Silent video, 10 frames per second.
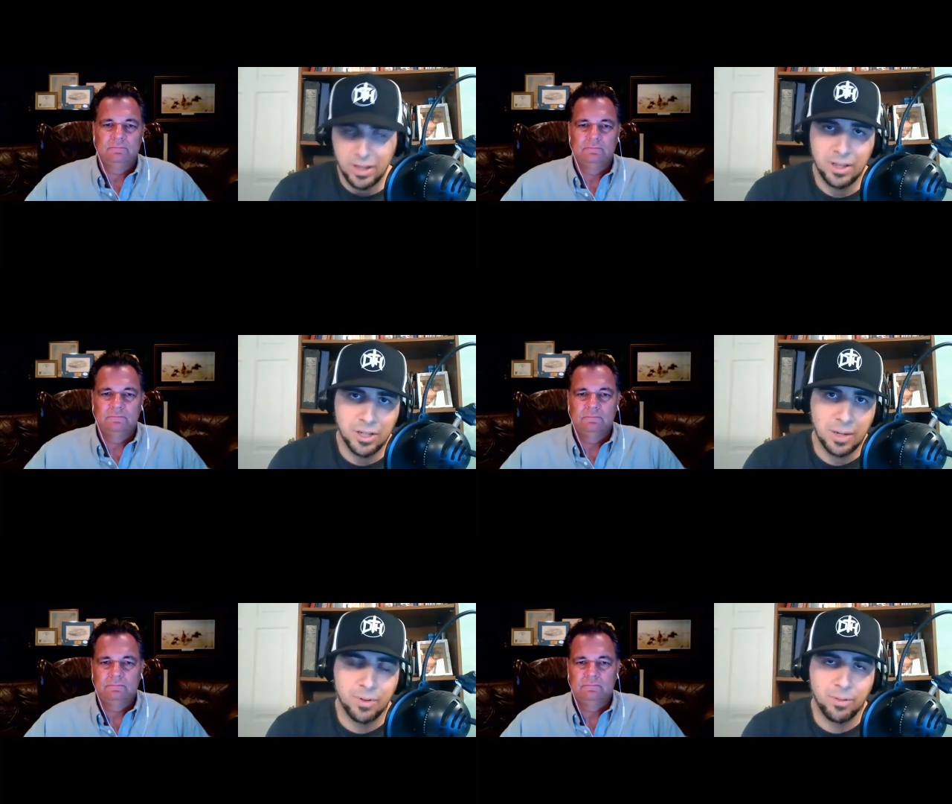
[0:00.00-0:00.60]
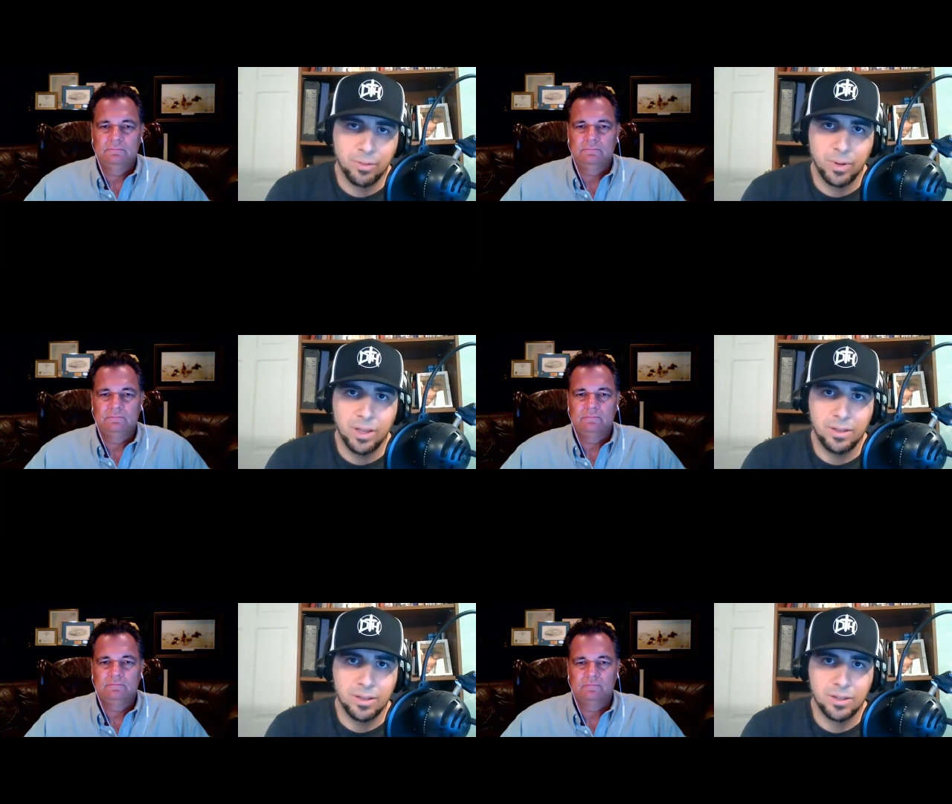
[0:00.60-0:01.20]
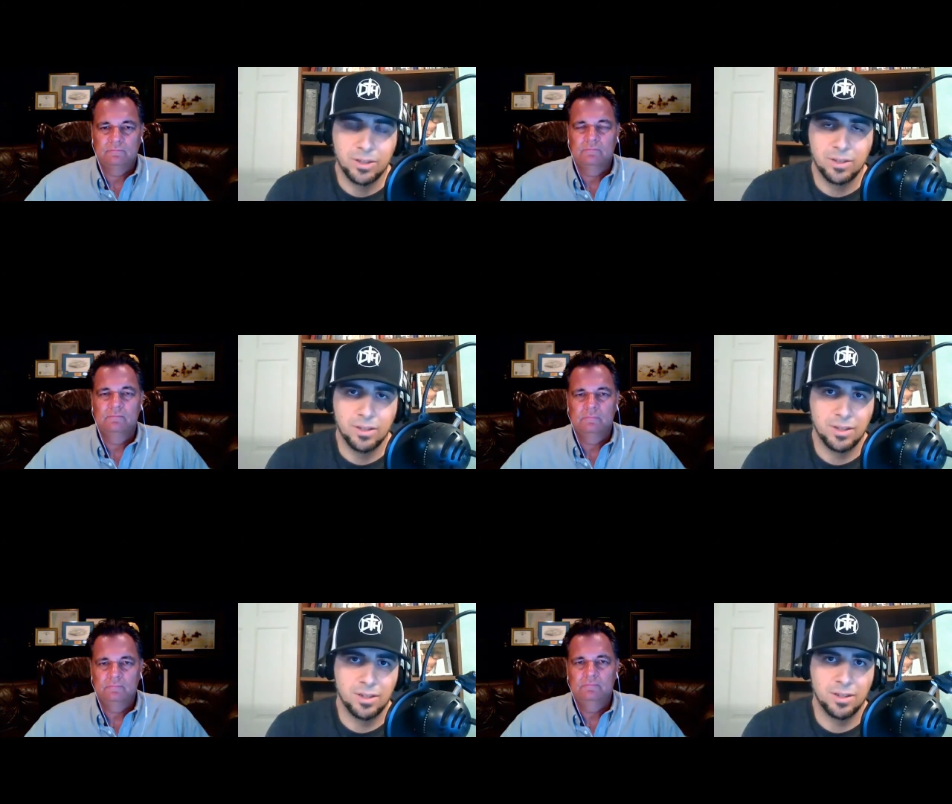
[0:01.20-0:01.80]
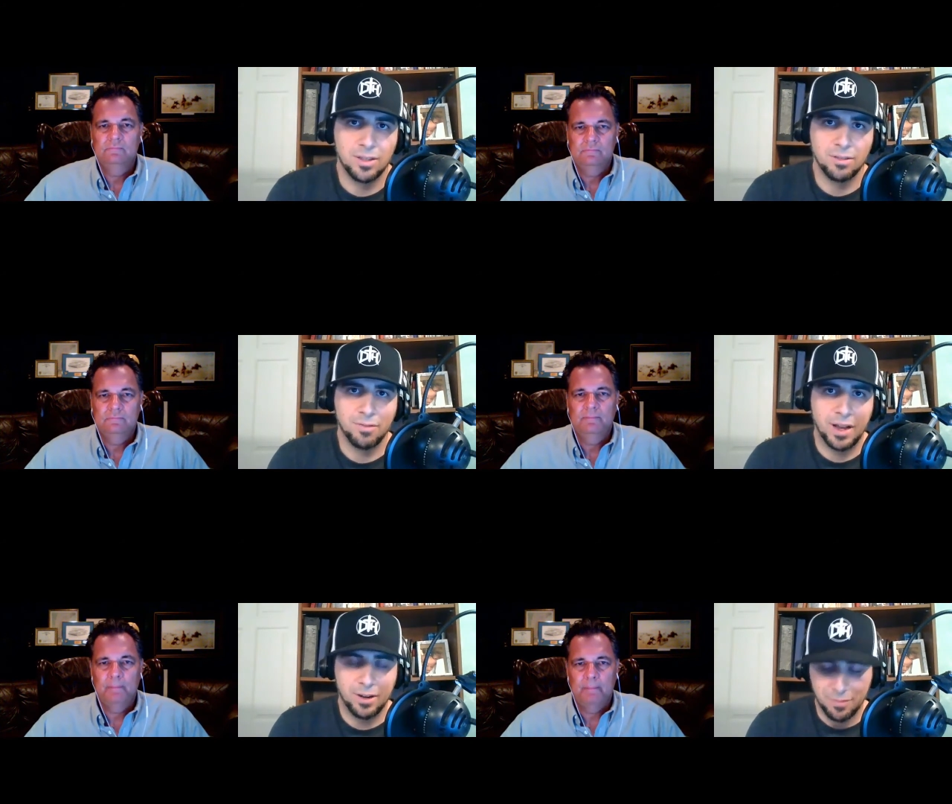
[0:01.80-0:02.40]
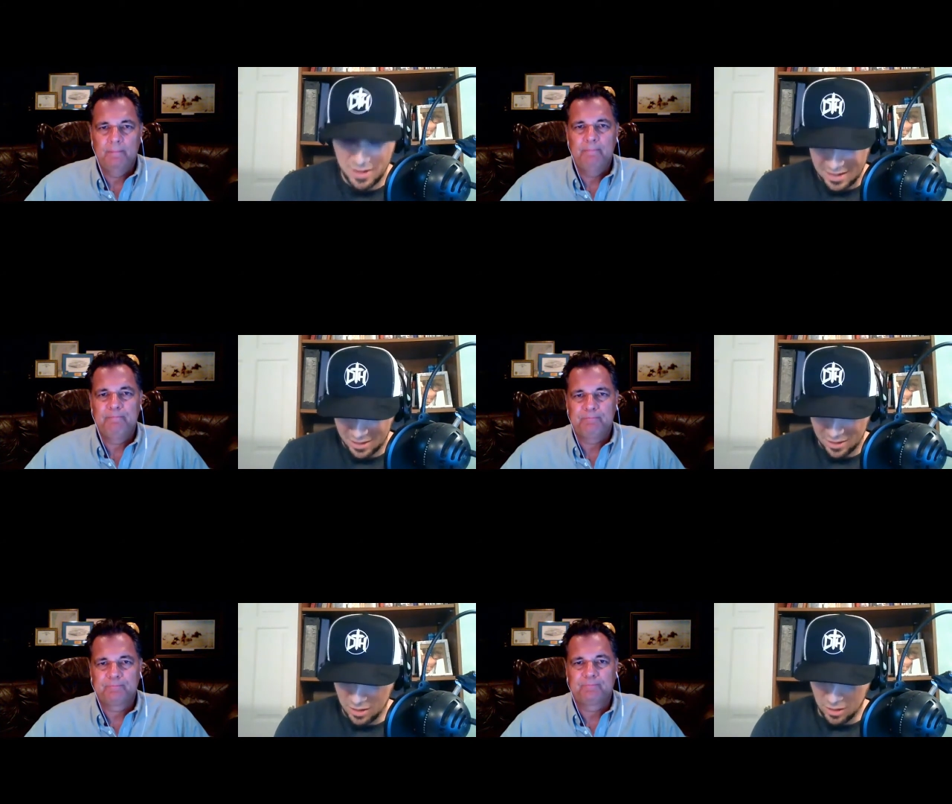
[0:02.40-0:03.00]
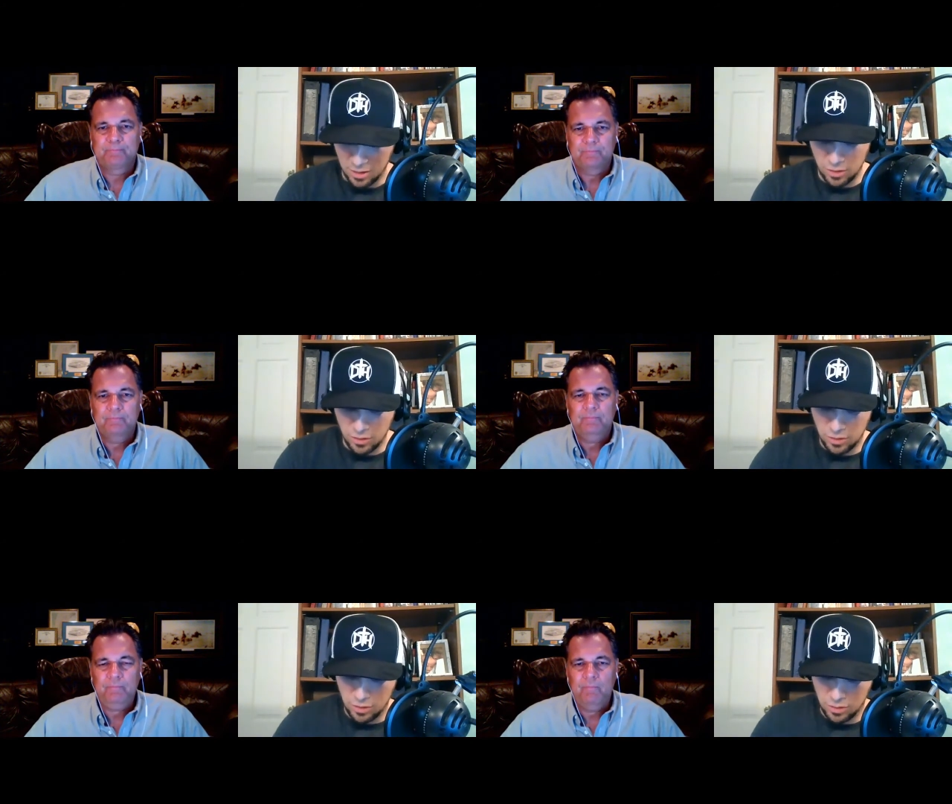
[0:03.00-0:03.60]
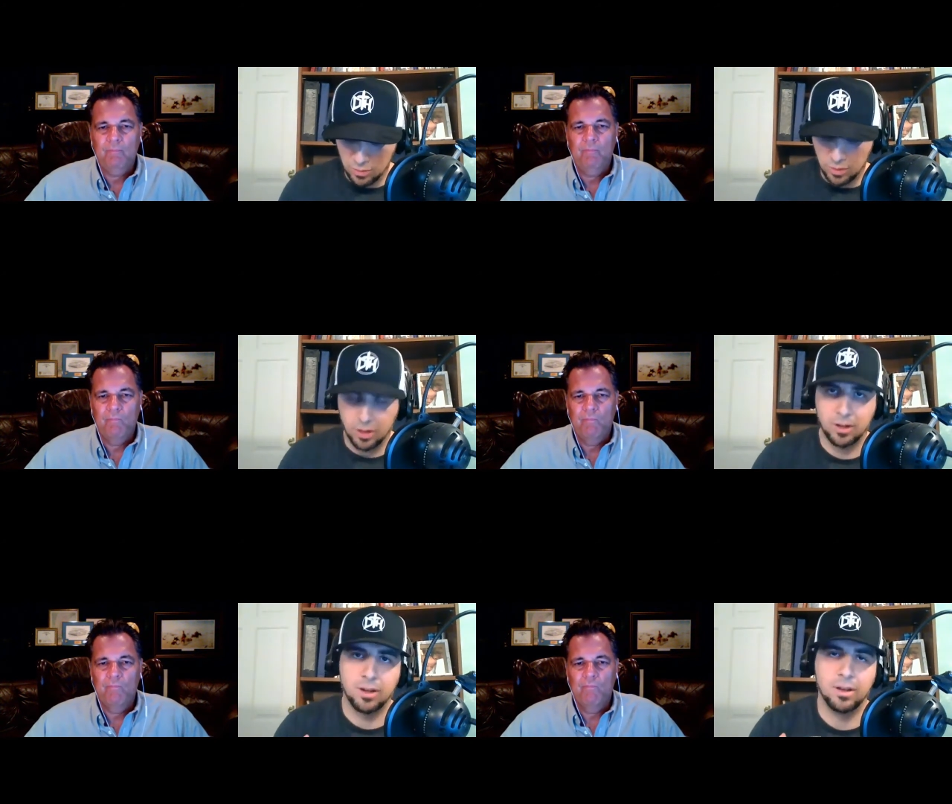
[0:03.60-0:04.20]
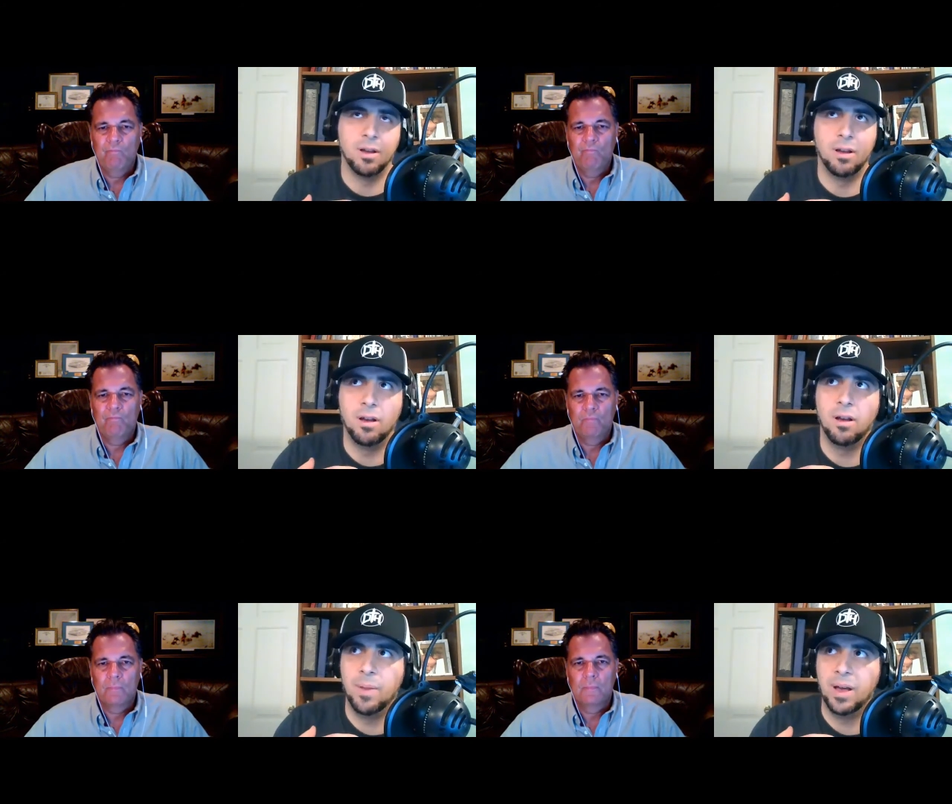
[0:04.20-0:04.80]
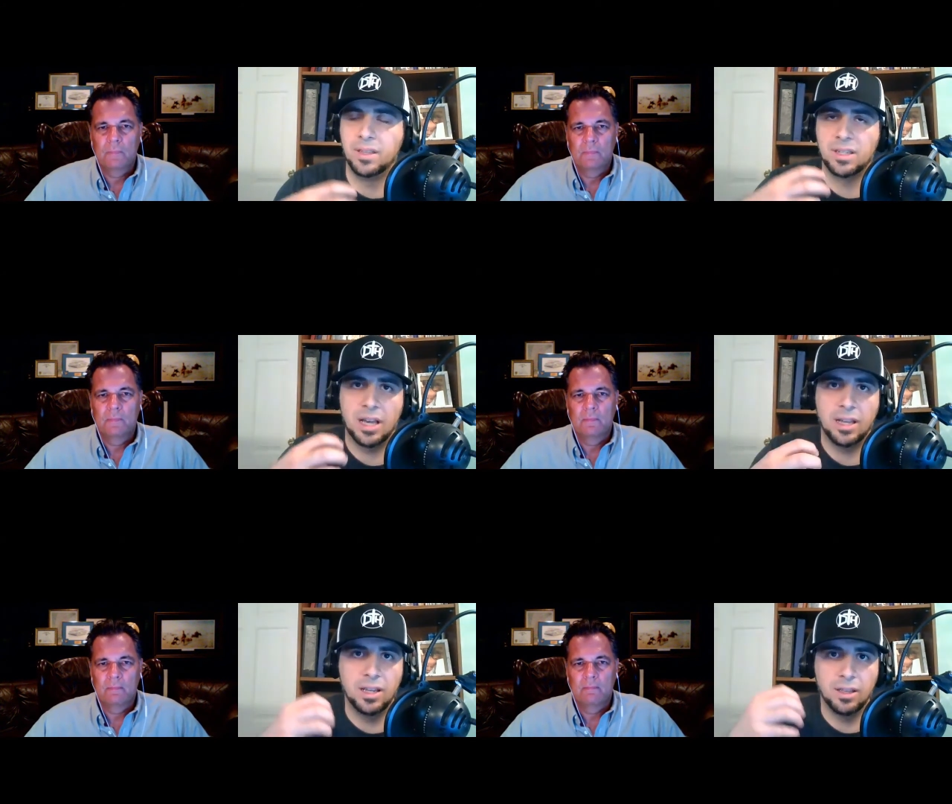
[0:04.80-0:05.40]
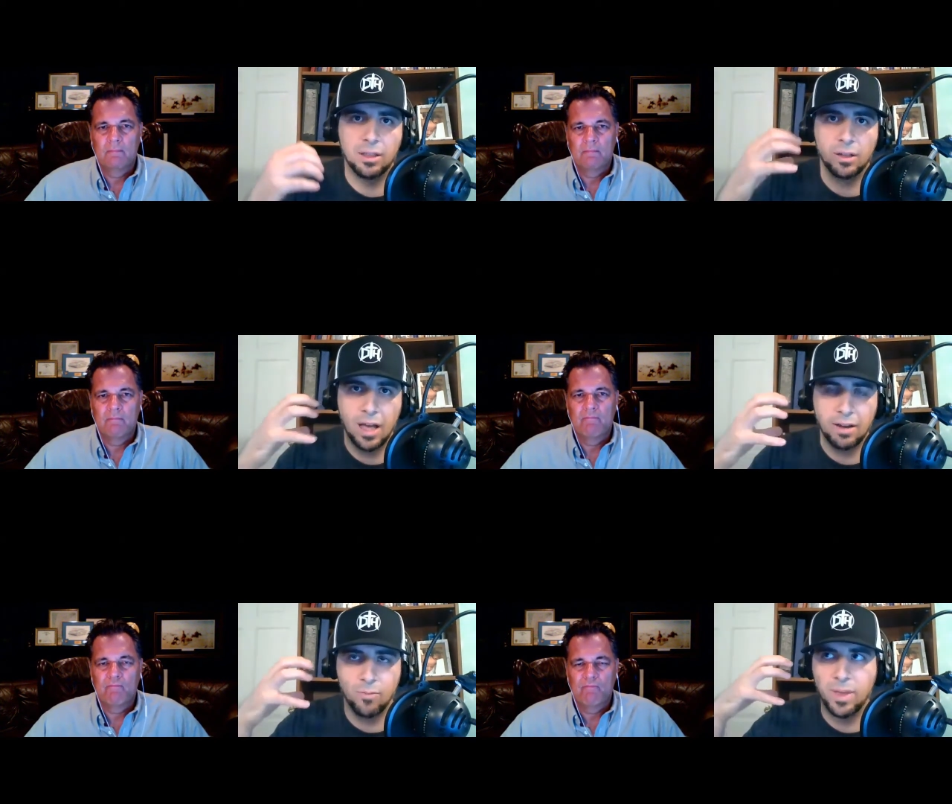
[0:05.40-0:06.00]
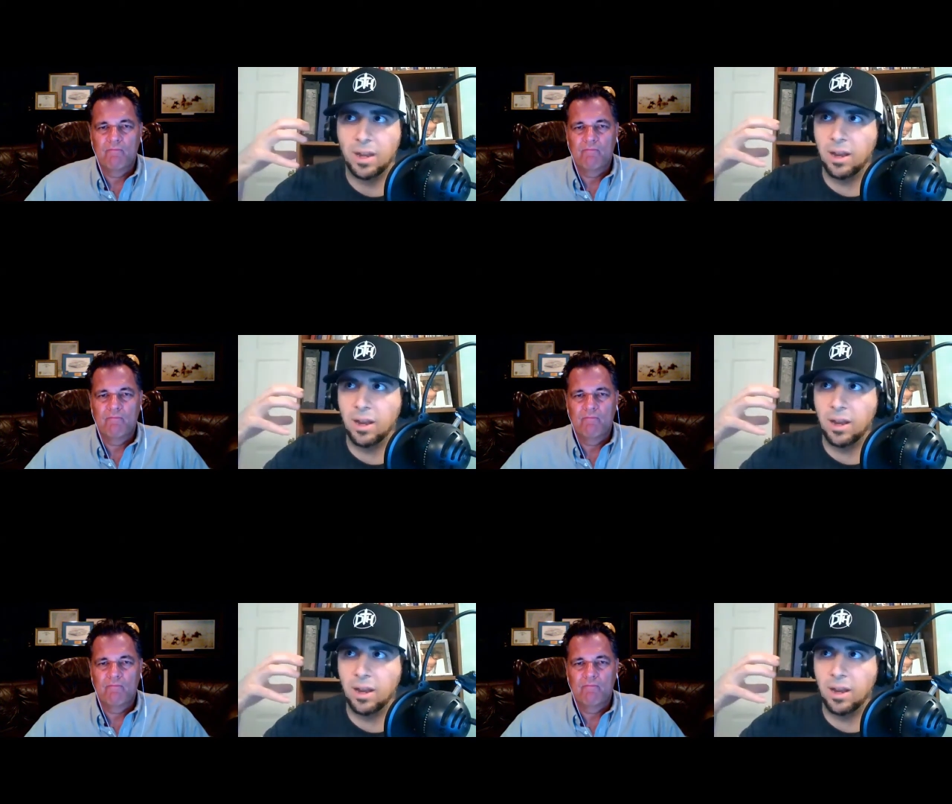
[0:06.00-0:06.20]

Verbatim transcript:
Speaker 1: in chapter three, this is this is the fire of destiny. You talk about this idea that a lot of men